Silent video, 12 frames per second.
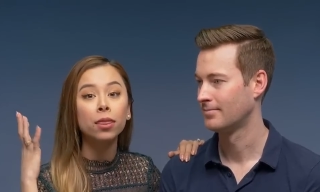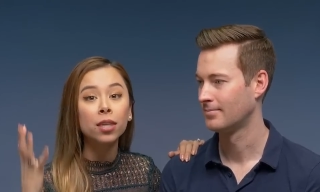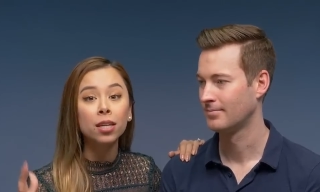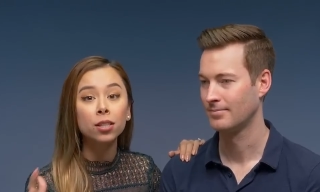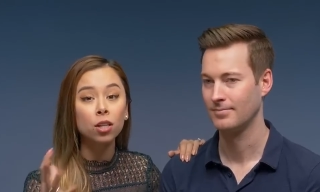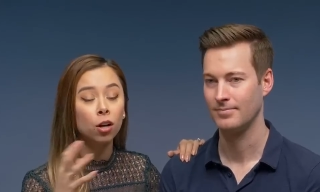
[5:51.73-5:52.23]

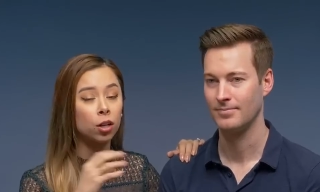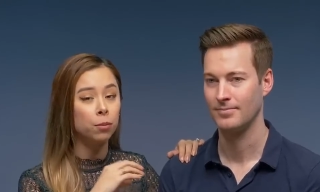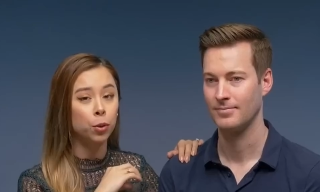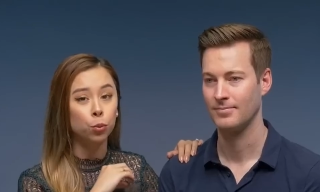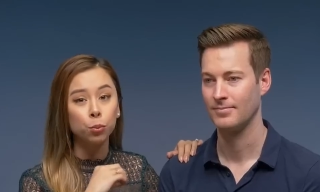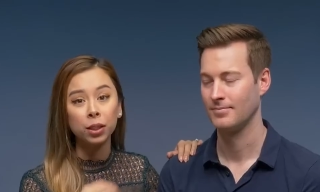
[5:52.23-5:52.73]
Speaker 1: these are gonna
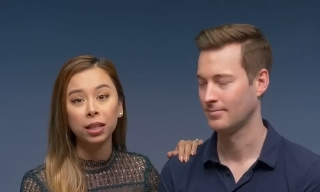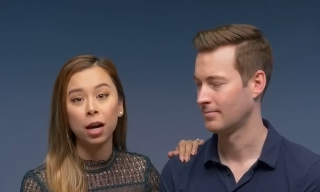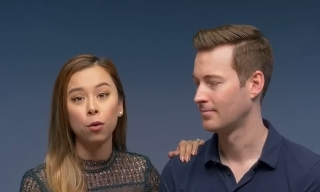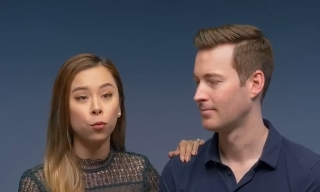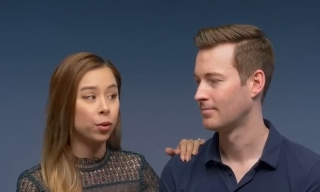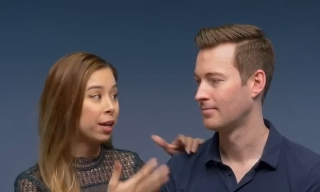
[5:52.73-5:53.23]
be really
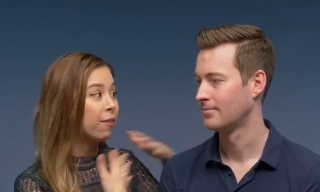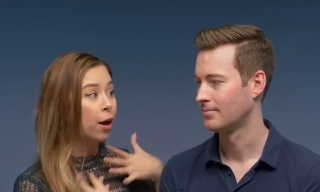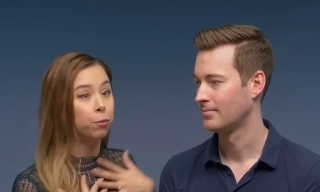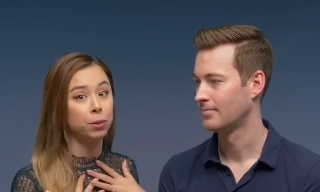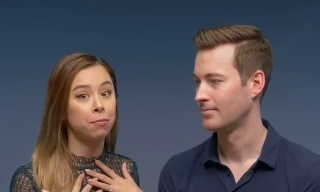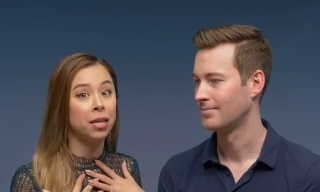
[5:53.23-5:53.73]
helpful. They've
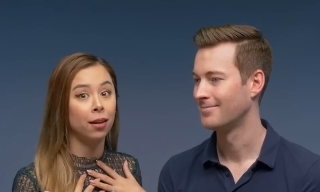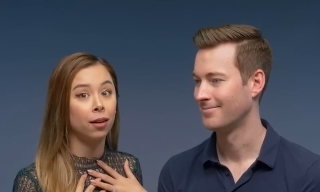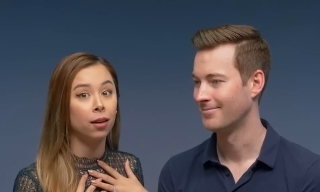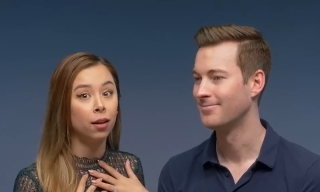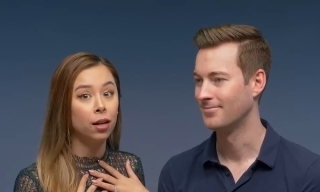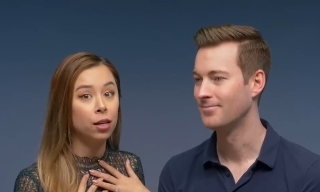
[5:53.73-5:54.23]
helped me.
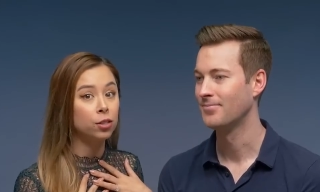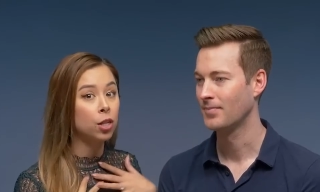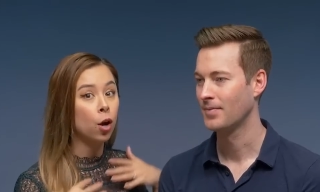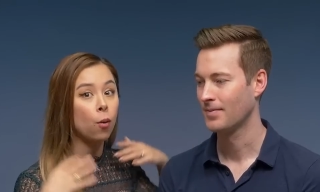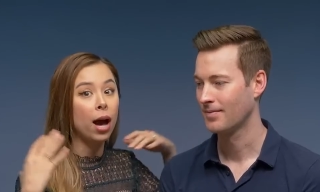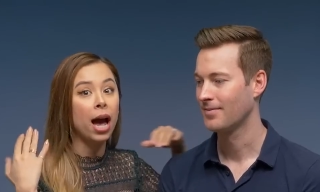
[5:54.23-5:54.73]

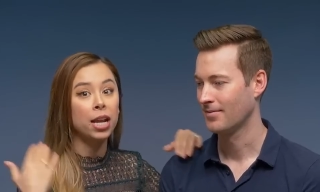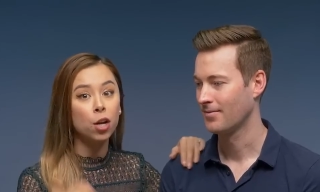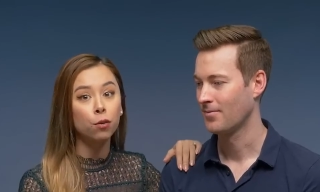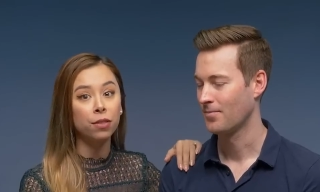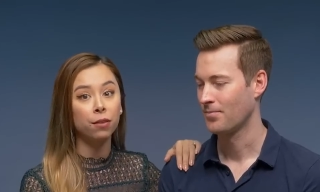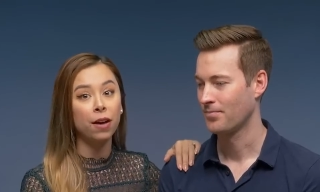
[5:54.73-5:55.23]
So I
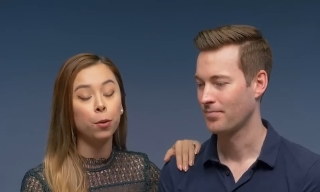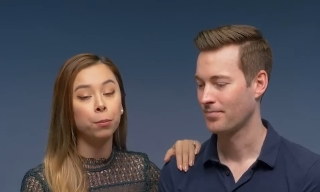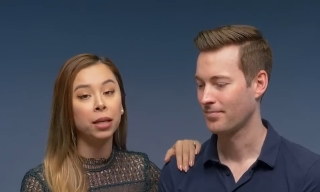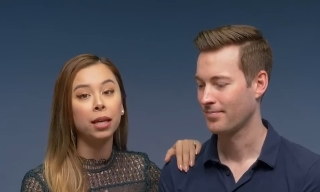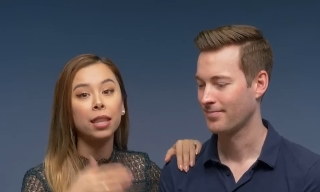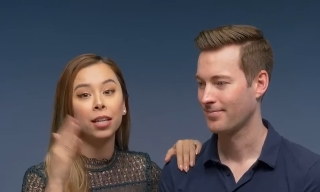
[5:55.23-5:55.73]
know if they've helped
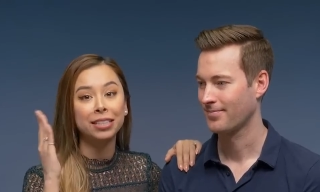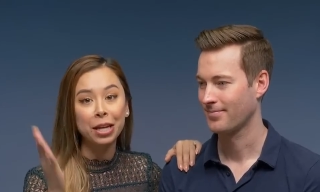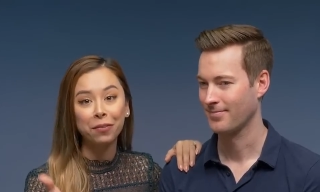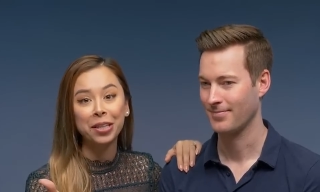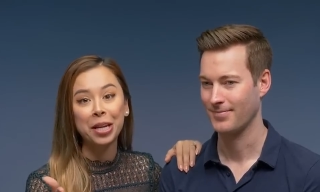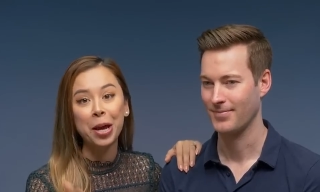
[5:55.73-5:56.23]
me, they're
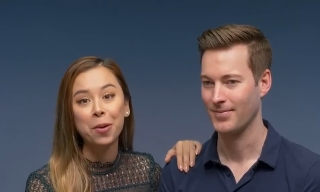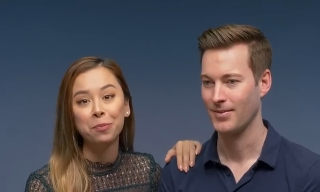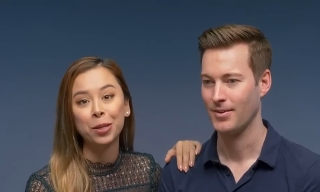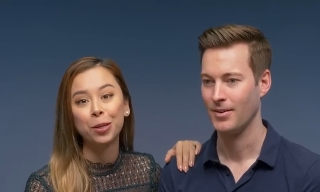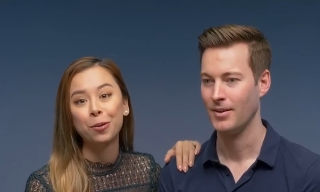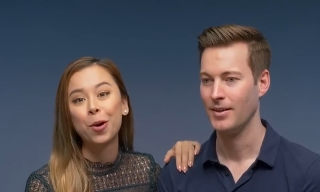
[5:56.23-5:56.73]
definitely gonna
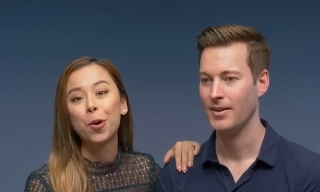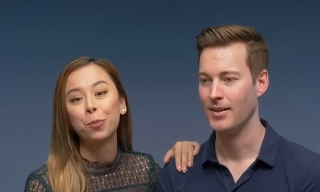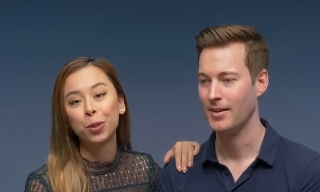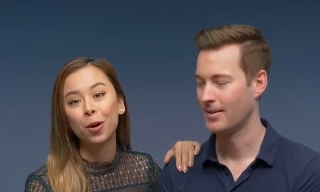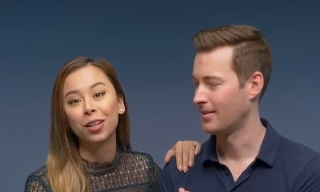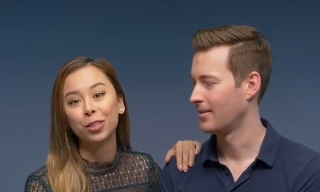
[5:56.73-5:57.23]
help you.
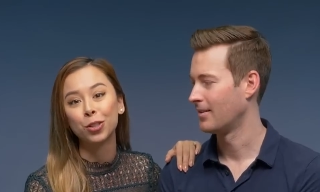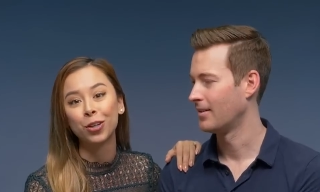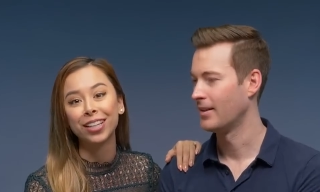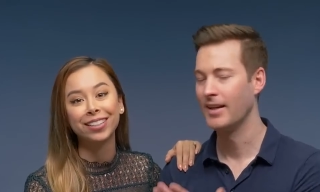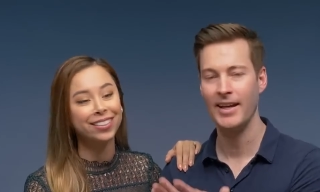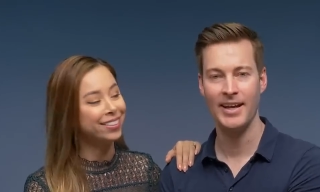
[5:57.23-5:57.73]
Hope you all
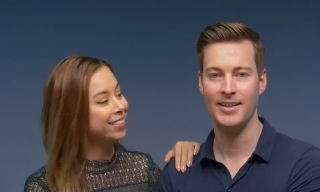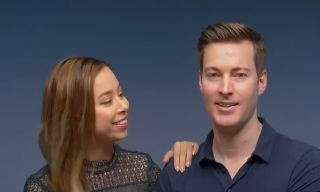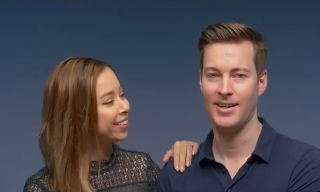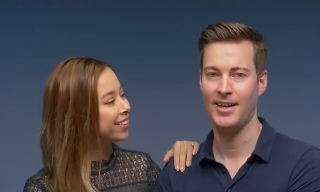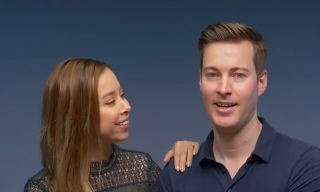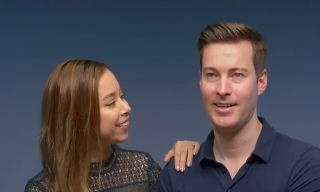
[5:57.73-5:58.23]
enjoyed.
Speaker 2: And
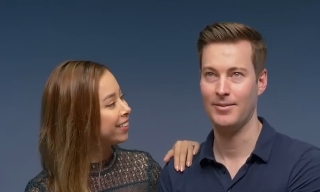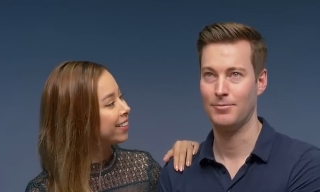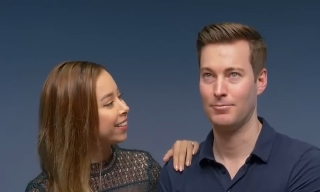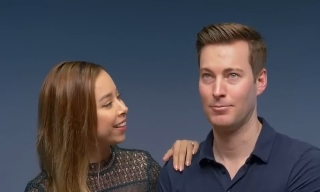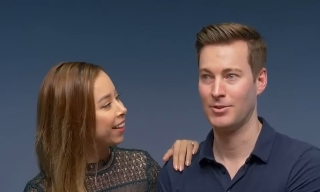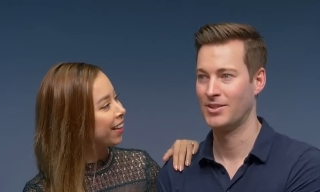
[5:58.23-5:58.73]
I
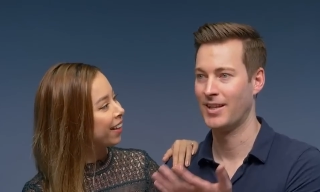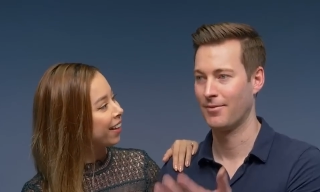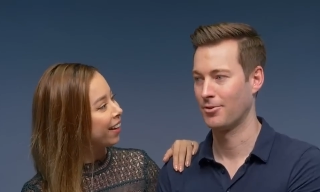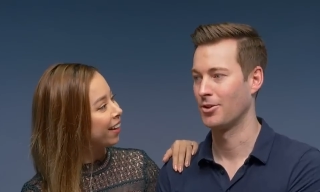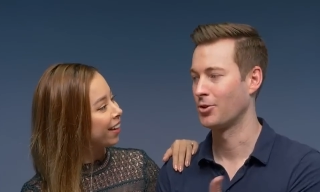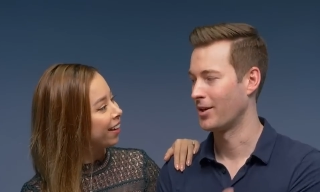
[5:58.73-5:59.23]
was
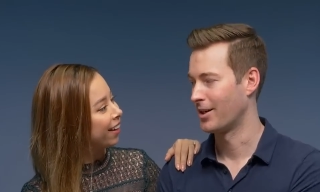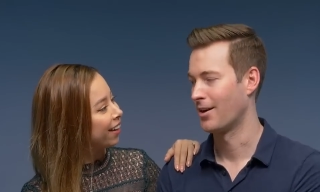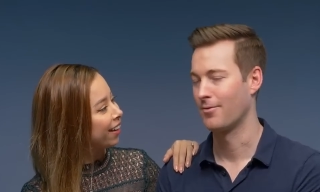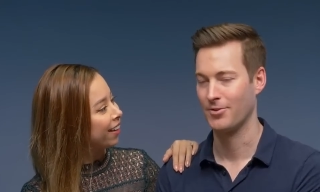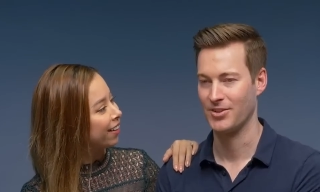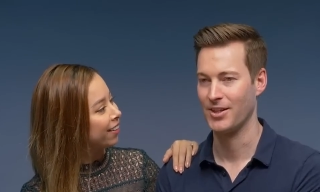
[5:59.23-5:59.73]
never a great
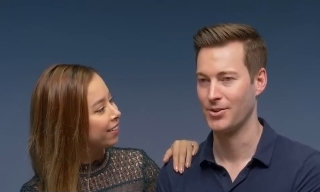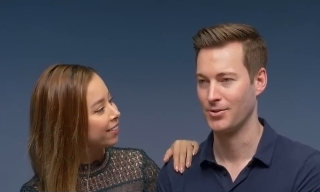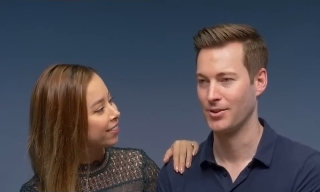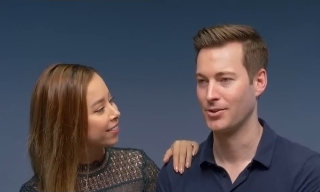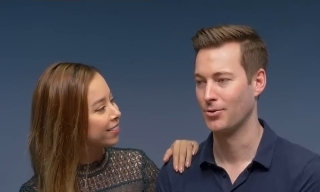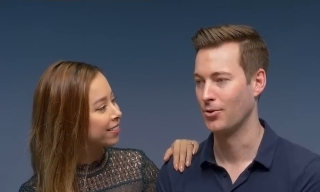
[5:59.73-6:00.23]

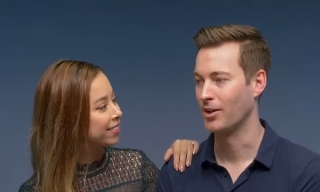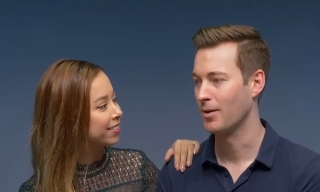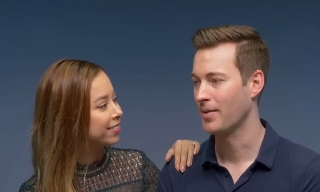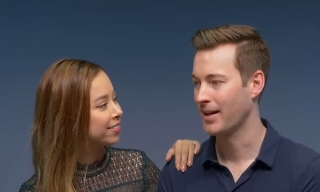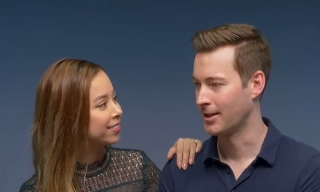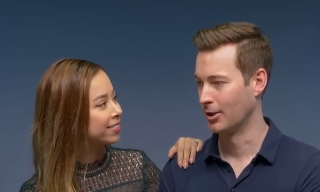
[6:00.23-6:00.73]
conversationalist growing
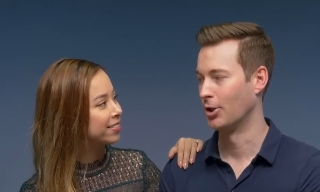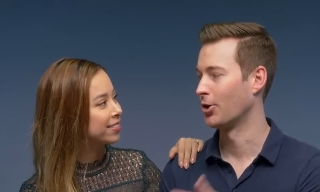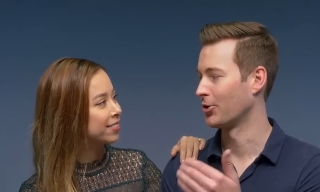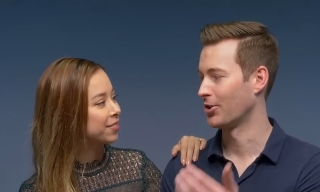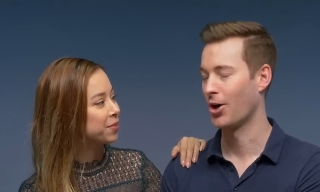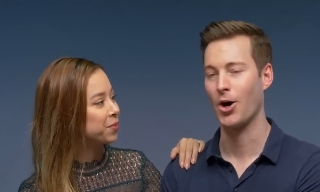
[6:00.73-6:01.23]
up. I had to
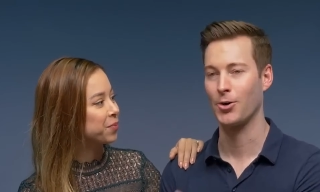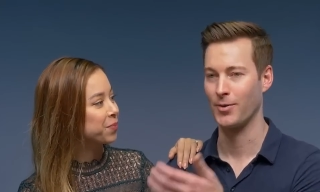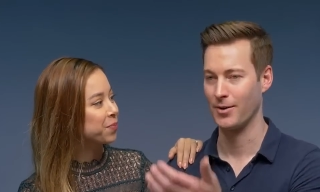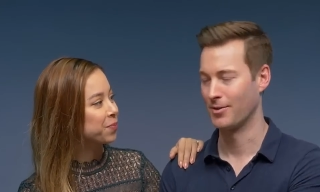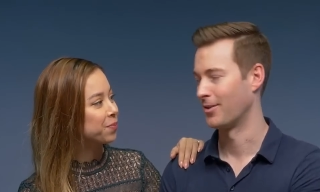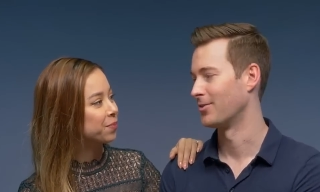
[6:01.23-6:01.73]
learn the hard
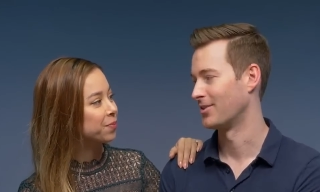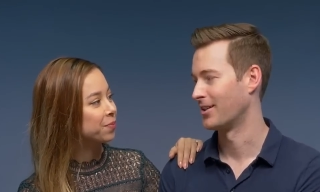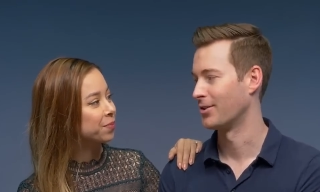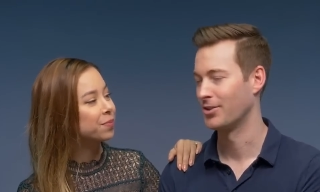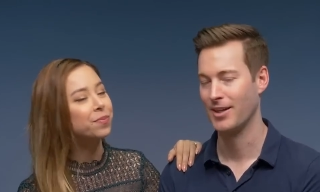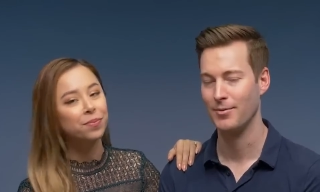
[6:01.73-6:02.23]
way when I was an
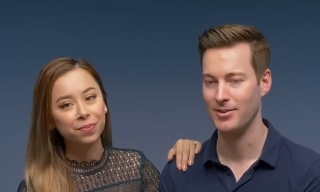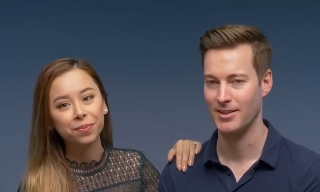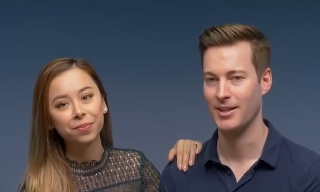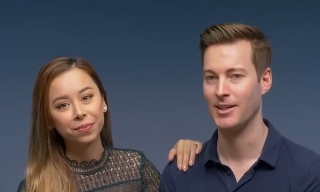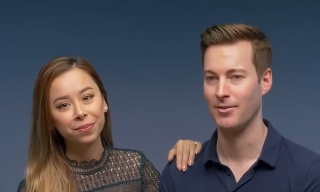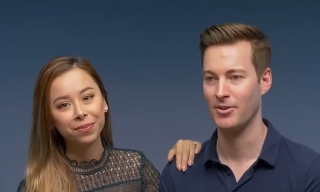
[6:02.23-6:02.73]
entertainment
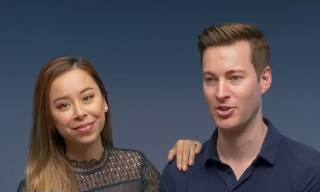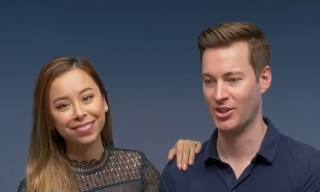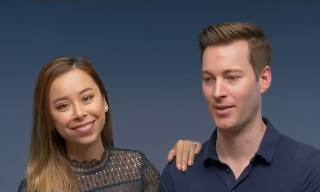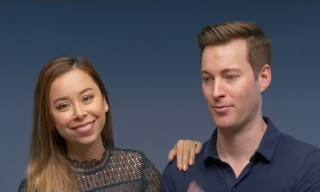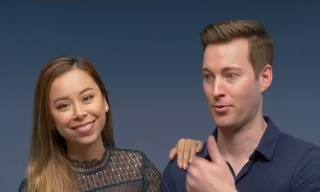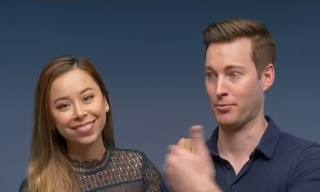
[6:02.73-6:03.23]
executive. I just
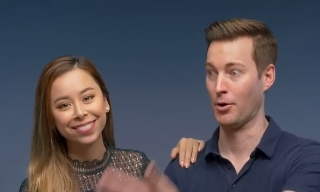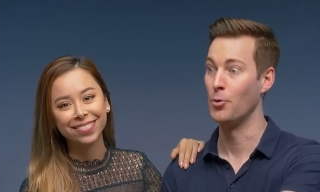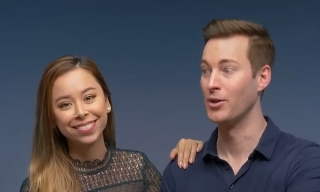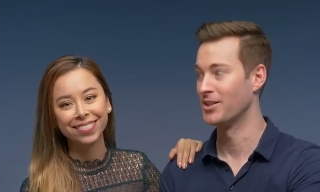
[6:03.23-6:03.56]
got thrown